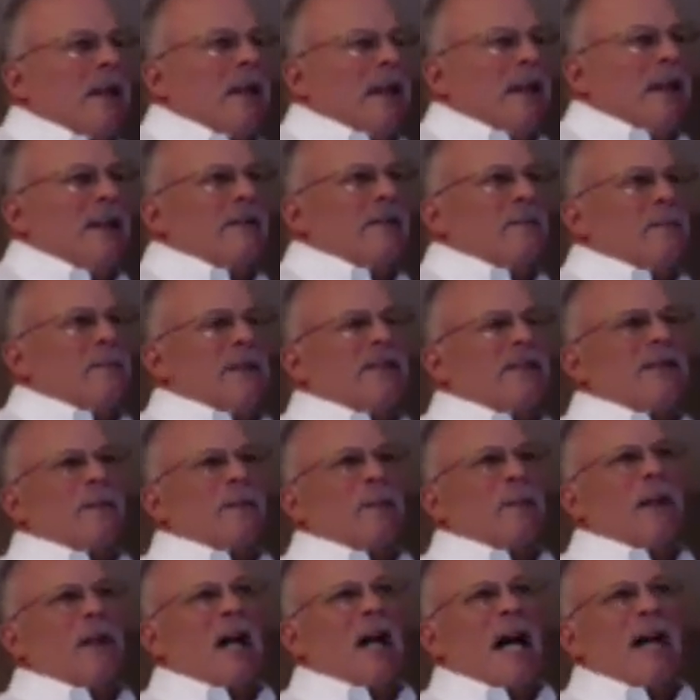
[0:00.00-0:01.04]
It is
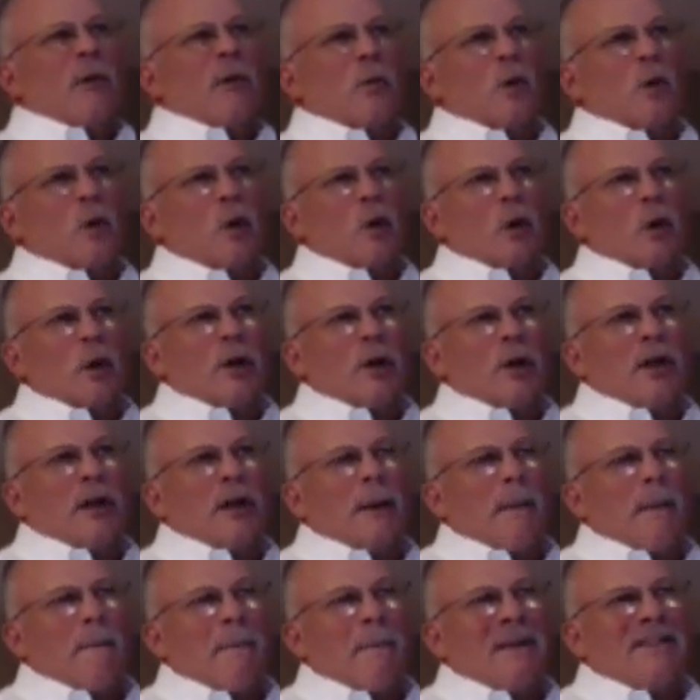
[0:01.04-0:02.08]
misapplied word,
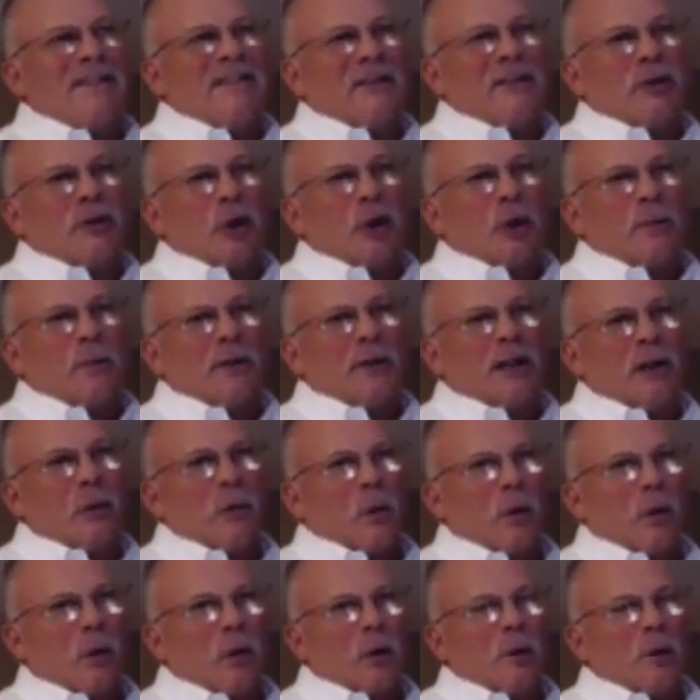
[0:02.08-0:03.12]
misinterpreted
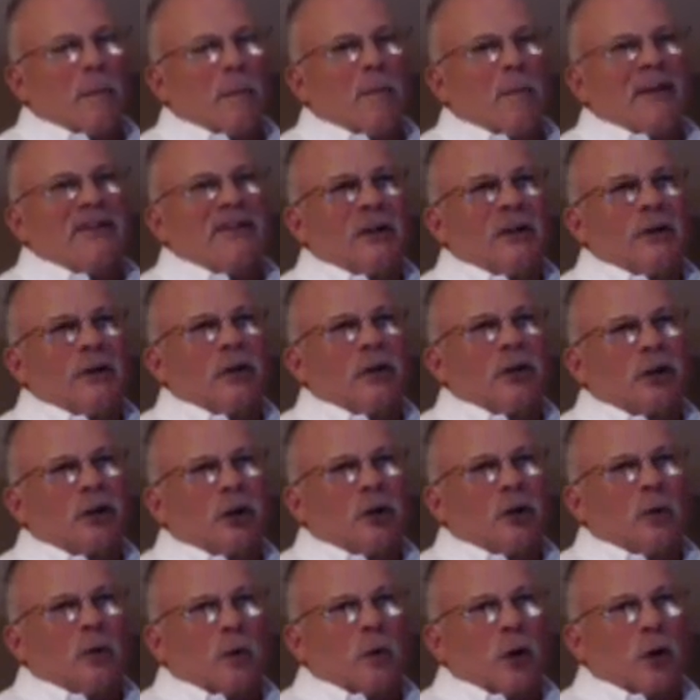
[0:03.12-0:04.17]
word,
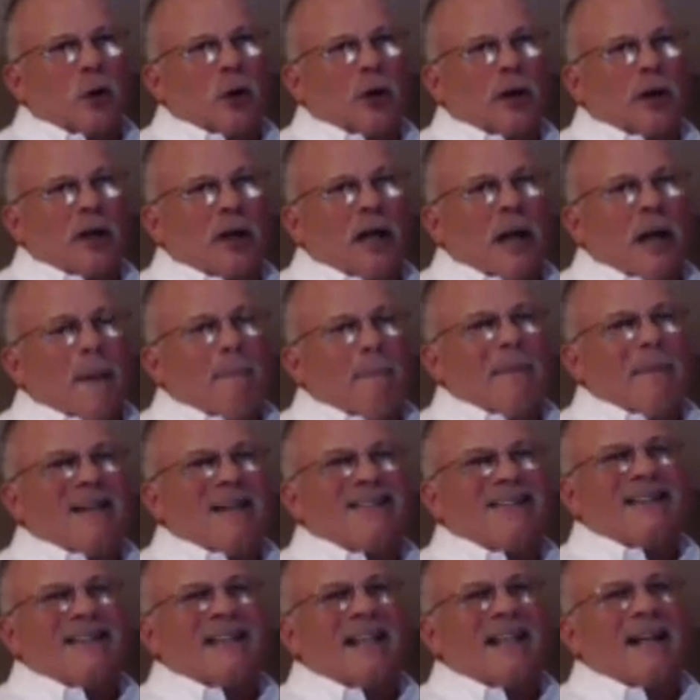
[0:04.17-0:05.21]
misunderstood word,
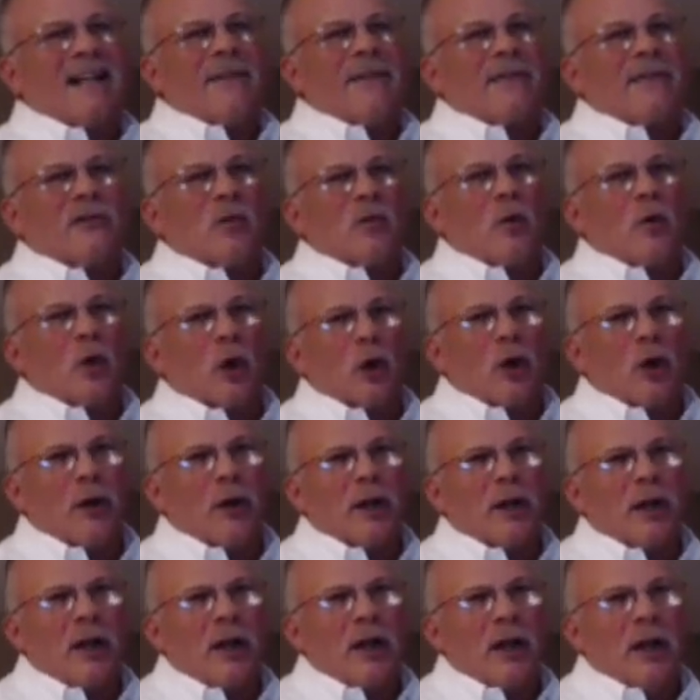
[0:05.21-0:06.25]
mislived
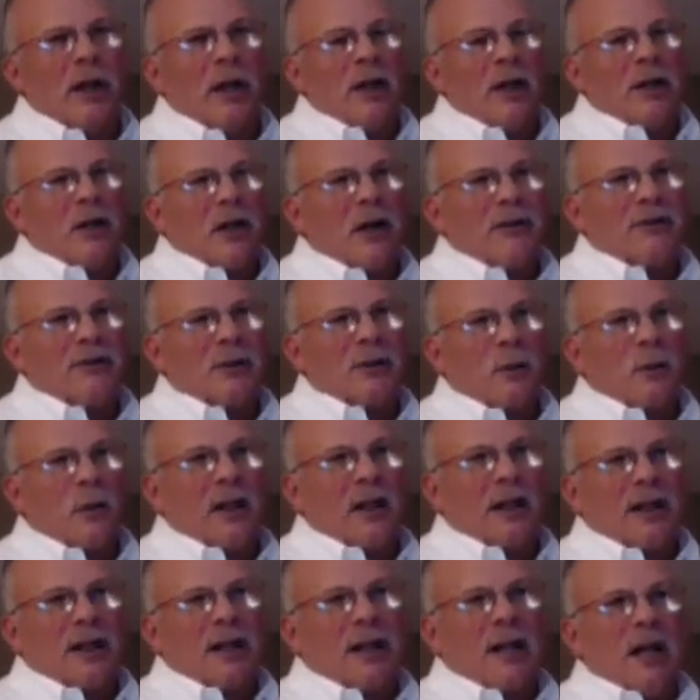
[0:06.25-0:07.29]
word.
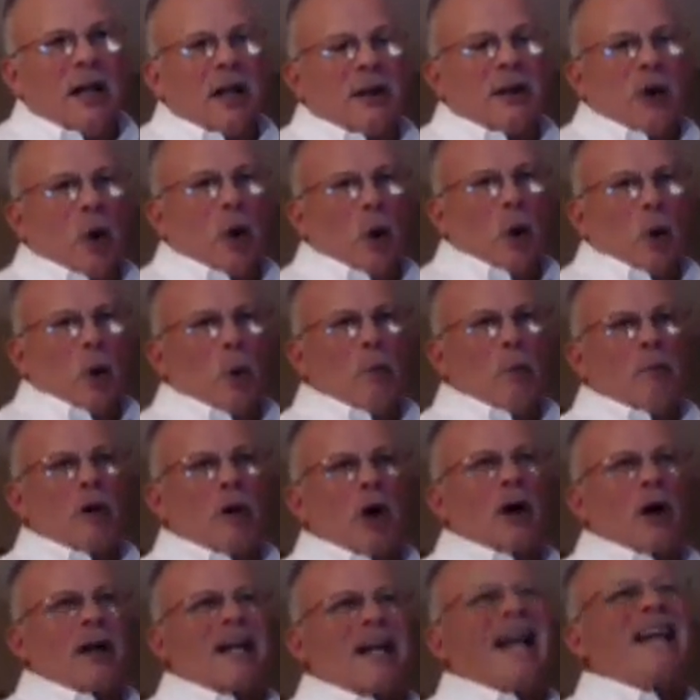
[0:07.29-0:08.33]
Consequently, the whole
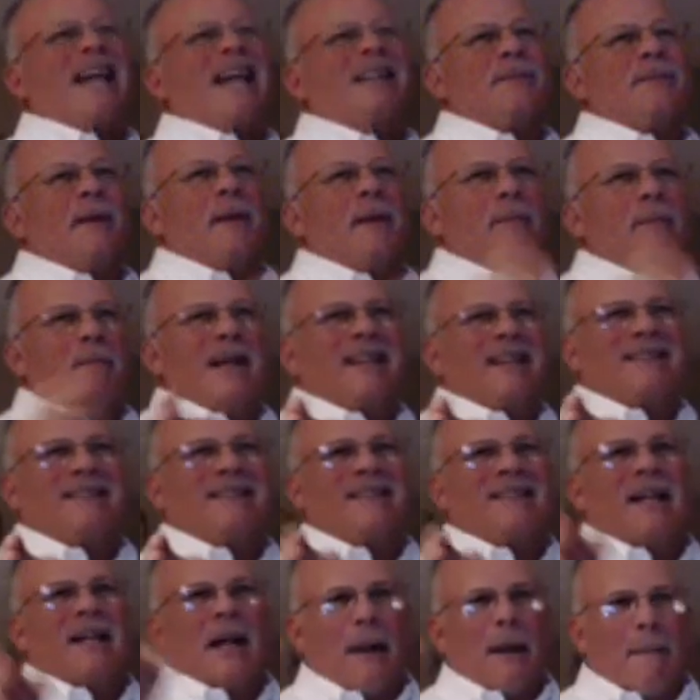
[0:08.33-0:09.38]
mark has been
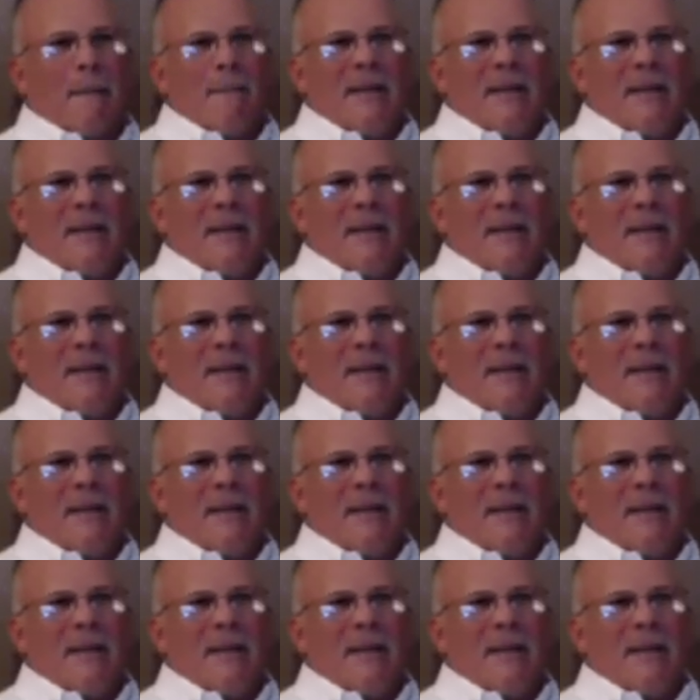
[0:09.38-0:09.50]
missed,